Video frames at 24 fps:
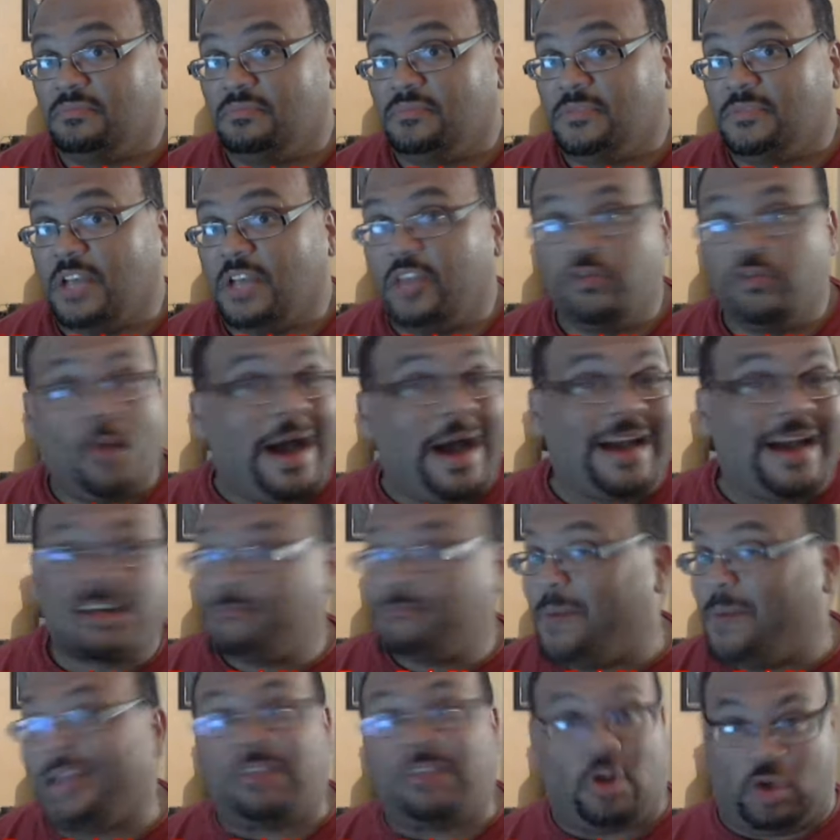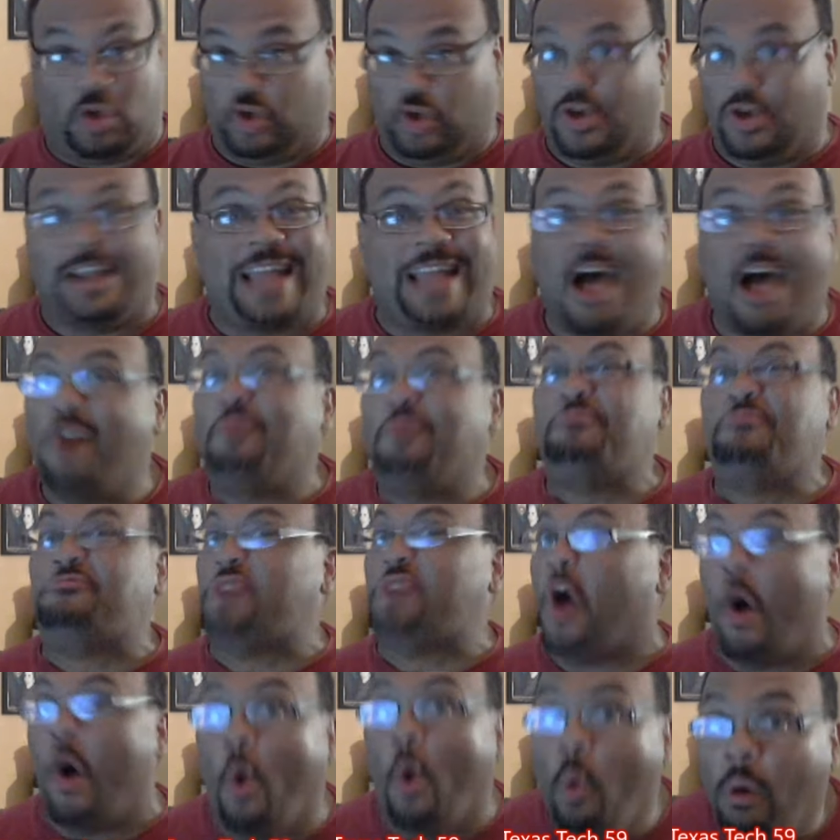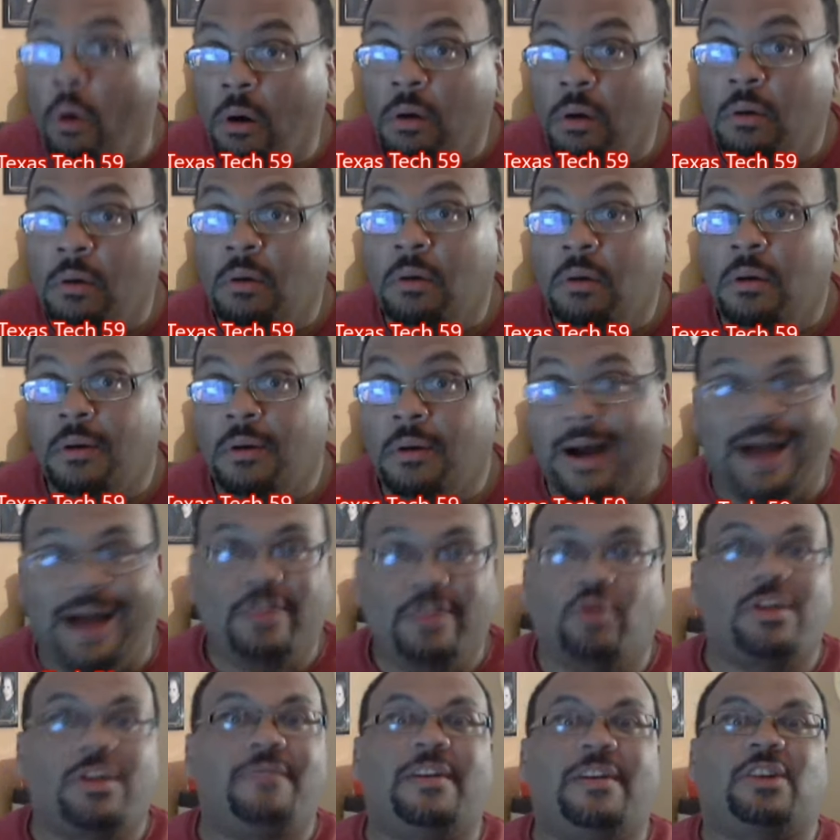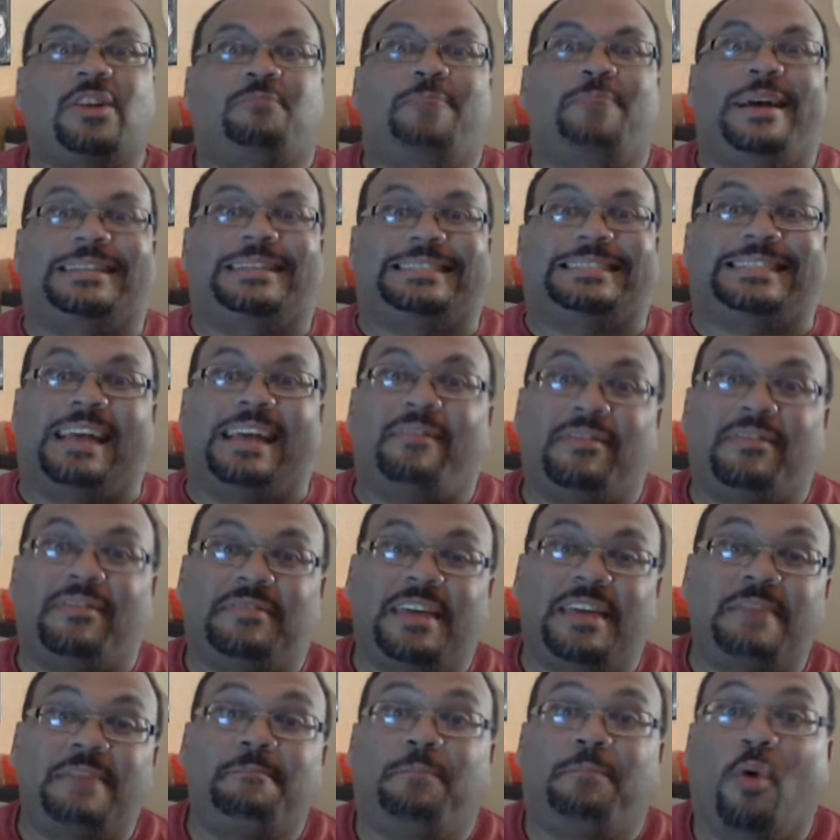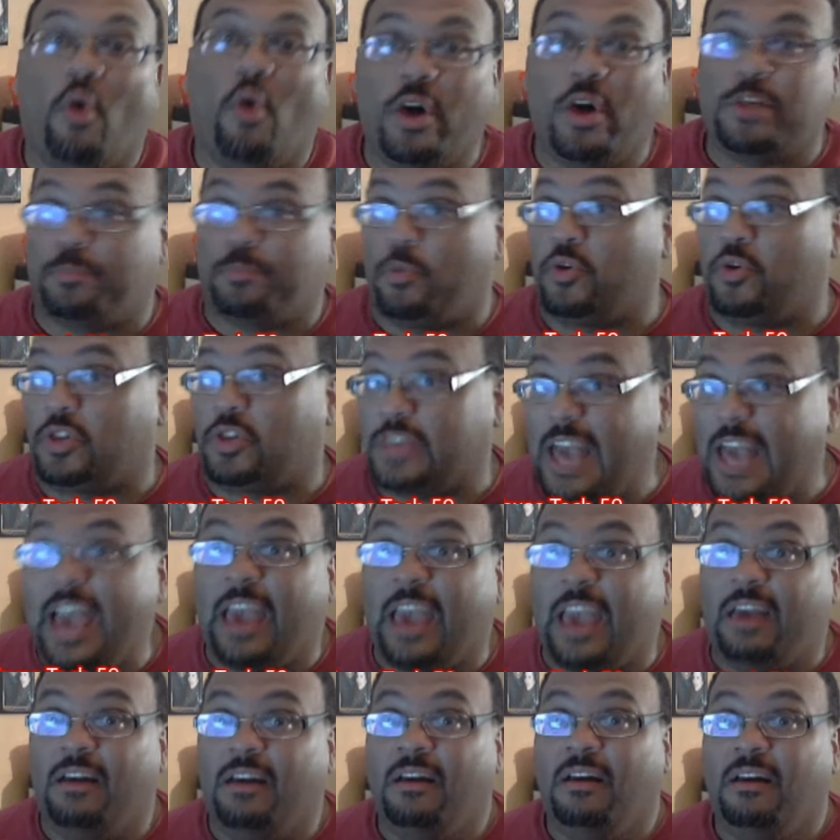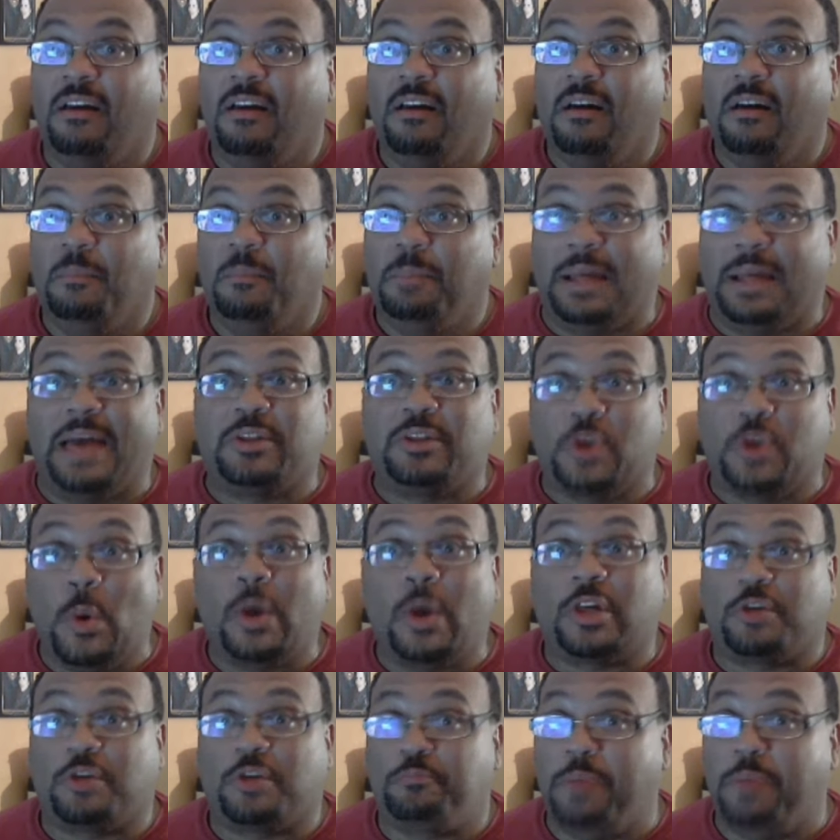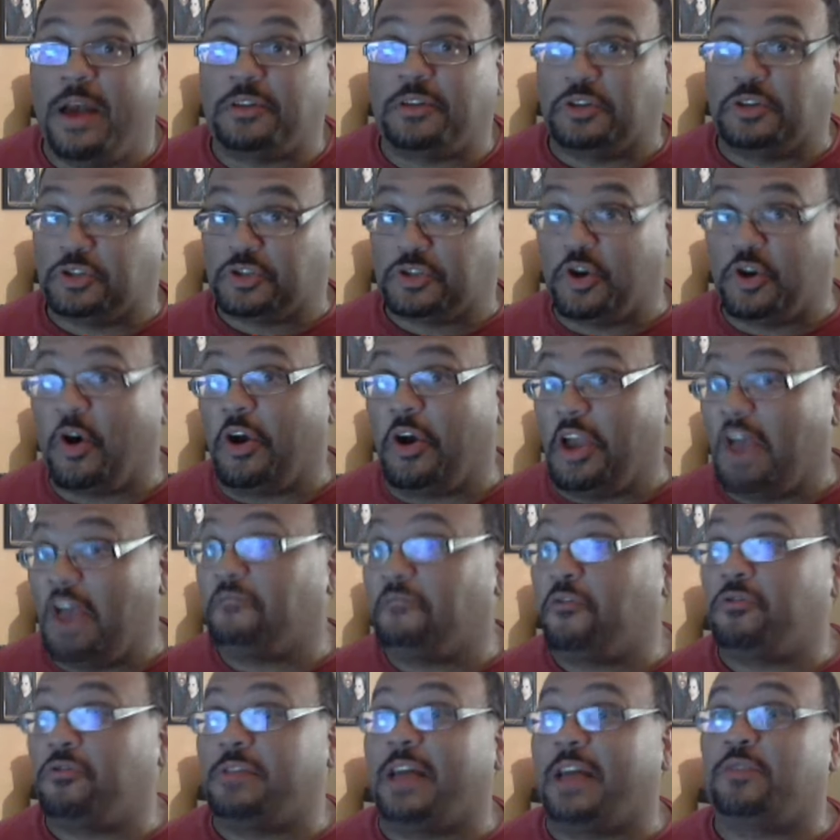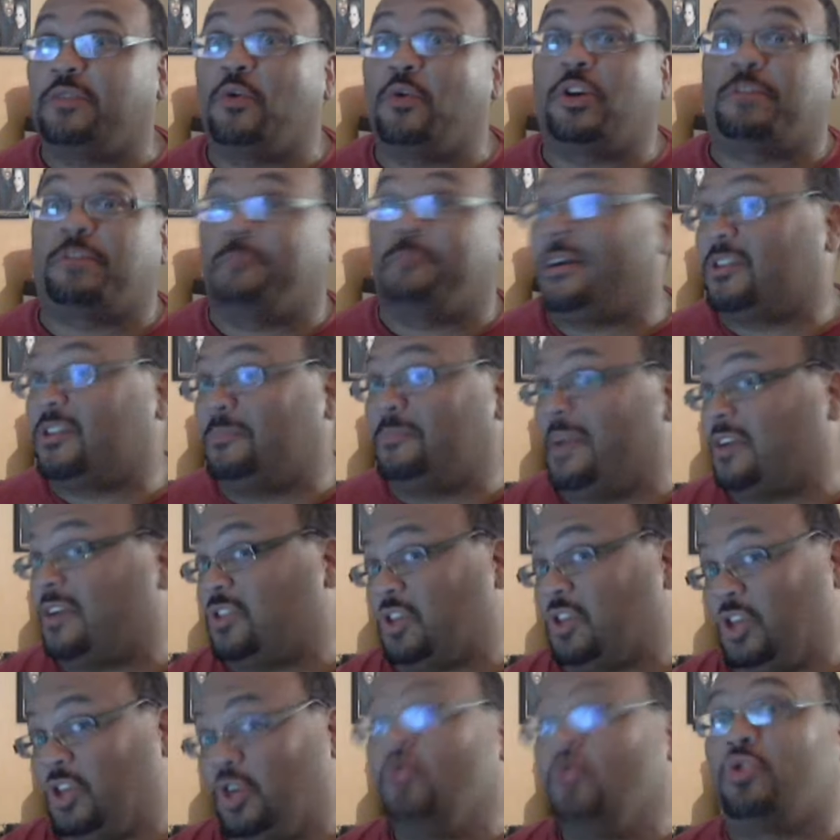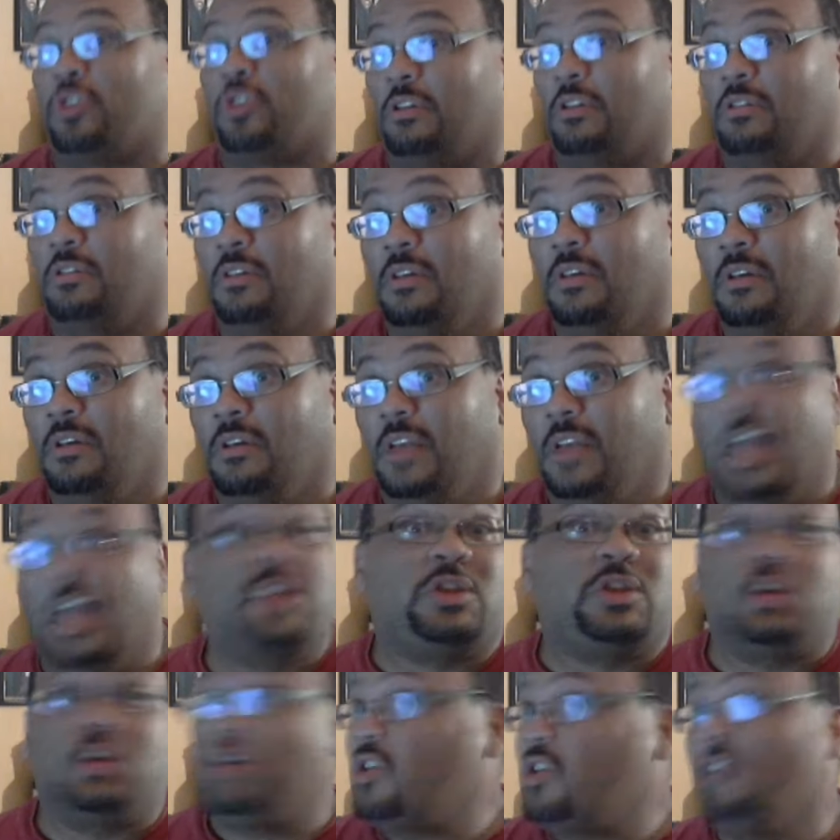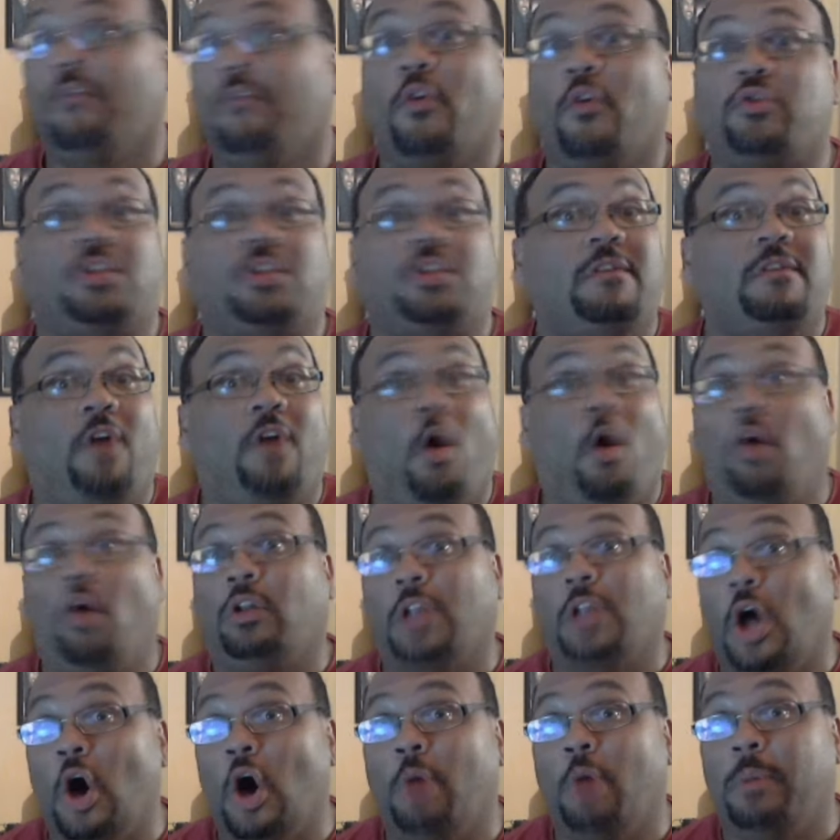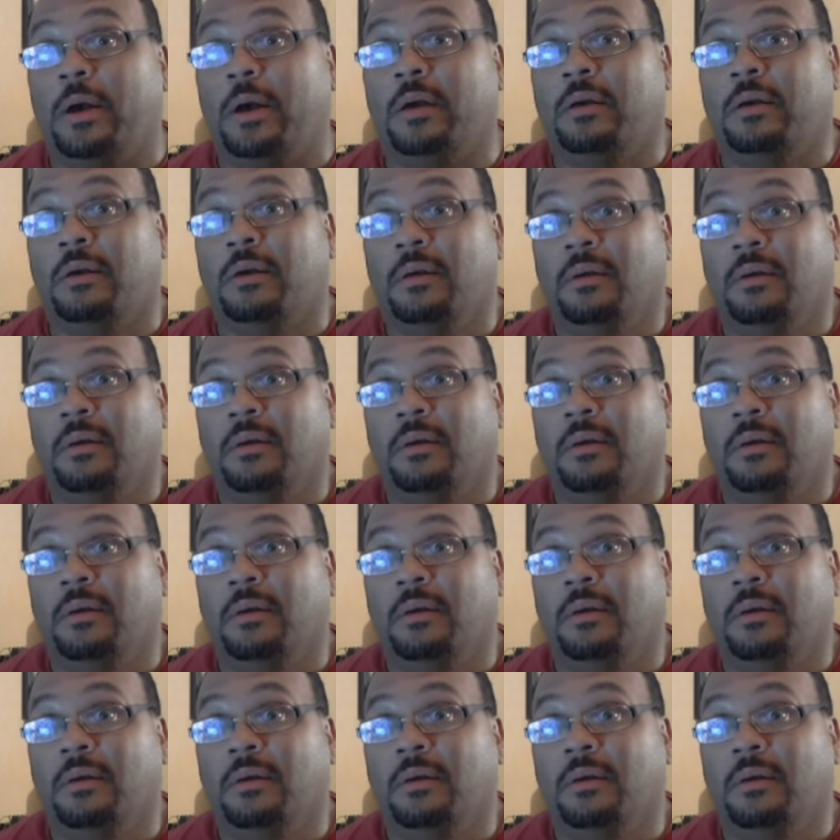And do I expect a shutout? No. I don't even expect 17 points per se. But I do expect a star effort, and I do expect some execution. It's the University of Oklahoma.